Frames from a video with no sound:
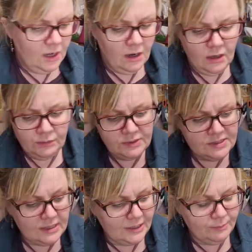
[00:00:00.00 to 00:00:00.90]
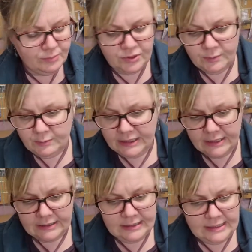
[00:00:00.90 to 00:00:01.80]
I would say you're probably
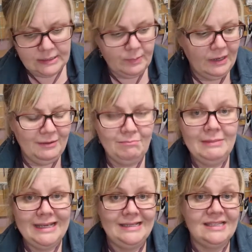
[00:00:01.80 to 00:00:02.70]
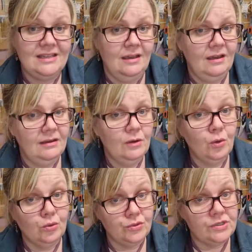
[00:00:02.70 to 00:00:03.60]
going to need about 1 metre
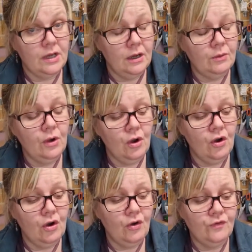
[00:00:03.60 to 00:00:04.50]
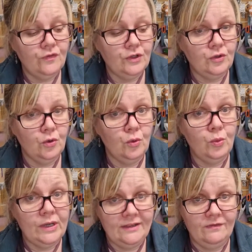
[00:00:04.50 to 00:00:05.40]
or so of your
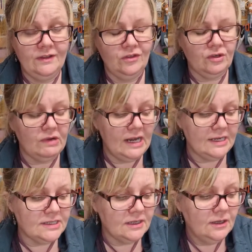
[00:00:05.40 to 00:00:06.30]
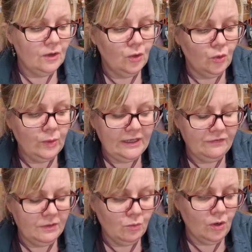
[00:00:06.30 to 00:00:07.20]
weaving thread or
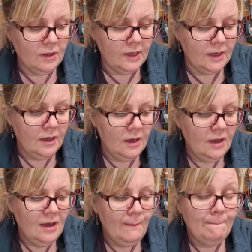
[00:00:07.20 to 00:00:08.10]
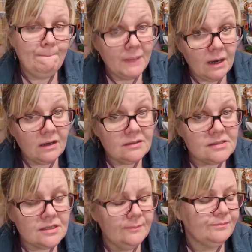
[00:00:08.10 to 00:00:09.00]
weaving wire, but